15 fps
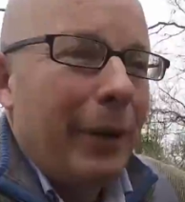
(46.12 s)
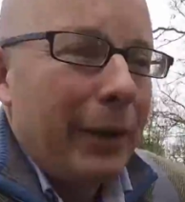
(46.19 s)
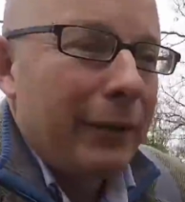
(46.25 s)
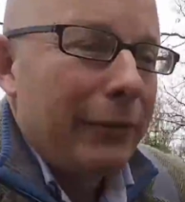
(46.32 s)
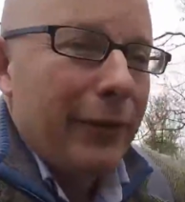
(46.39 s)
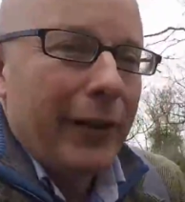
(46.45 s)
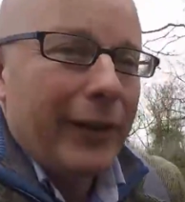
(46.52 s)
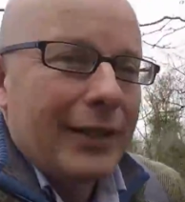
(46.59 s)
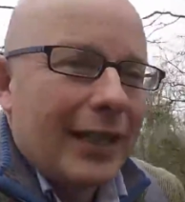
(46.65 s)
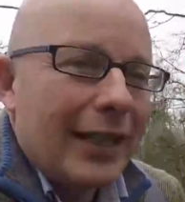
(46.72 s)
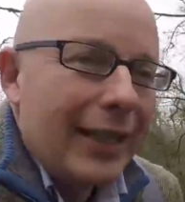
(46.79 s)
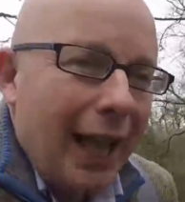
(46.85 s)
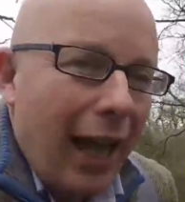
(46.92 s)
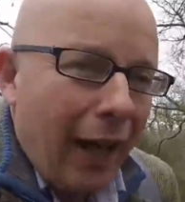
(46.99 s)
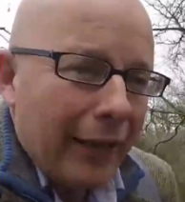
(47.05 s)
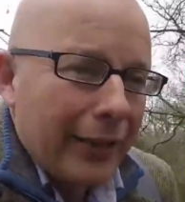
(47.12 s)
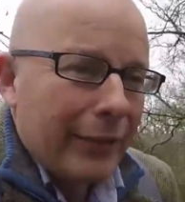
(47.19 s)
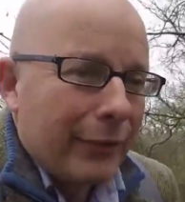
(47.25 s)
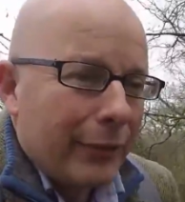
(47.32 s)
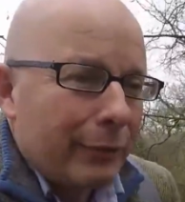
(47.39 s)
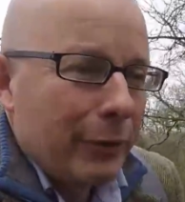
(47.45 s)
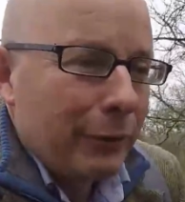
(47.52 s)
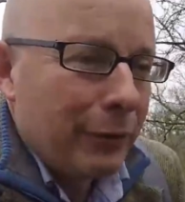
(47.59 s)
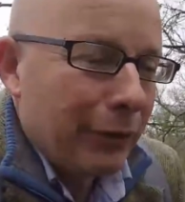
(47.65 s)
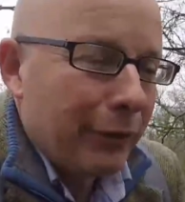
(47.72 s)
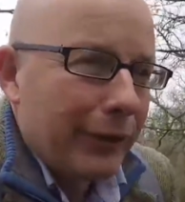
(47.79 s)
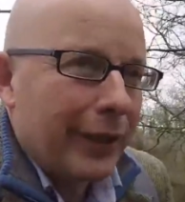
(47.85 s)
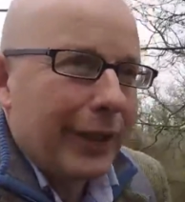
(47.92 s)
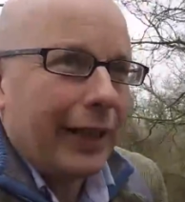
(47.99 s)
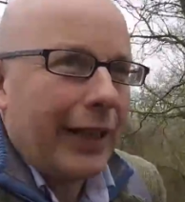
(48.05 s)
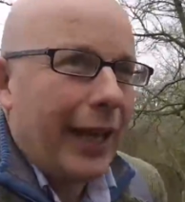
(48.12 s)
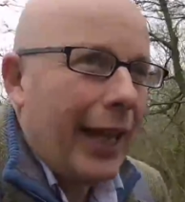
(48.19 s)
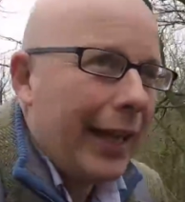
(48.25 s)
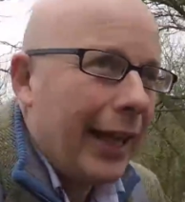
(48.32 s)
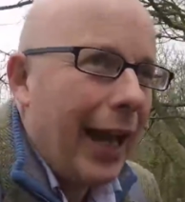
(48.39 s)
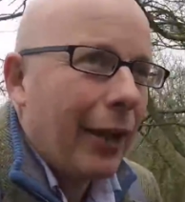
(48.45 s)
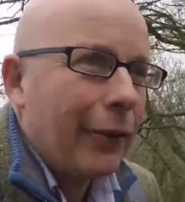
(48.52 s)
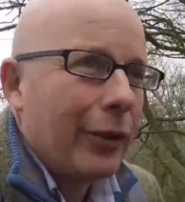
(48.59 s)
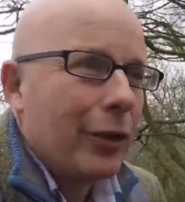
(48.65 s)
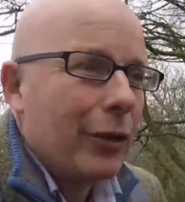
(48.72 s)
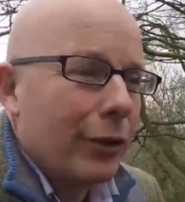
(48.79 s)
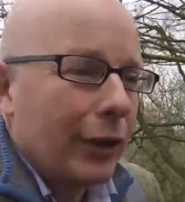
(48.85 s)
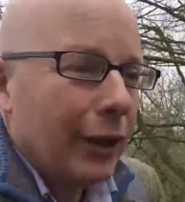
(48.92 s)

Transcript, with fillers: and in fact there's a line of them. You've got the Caer Caradoc,